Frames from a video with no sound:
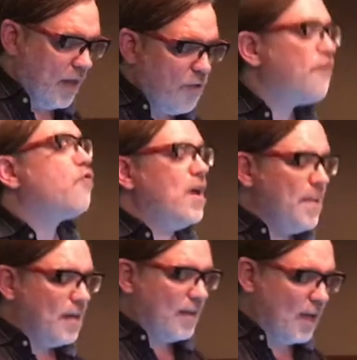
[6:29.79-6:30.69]
In the
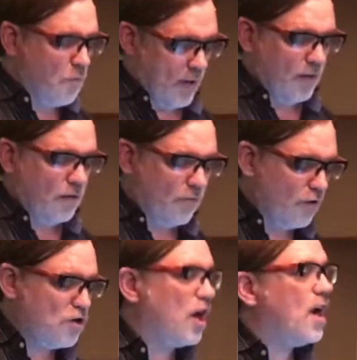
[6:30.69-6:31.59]
framing sequence of
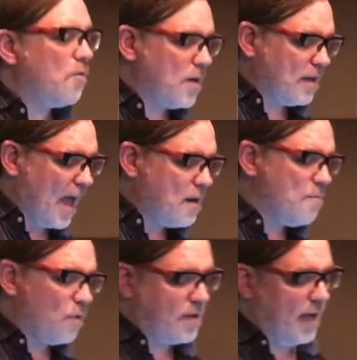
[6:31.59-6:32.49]
the
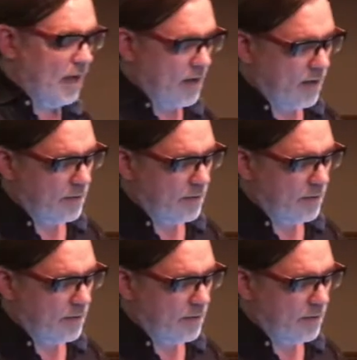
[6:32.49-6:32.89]
Scheherazade mosaic,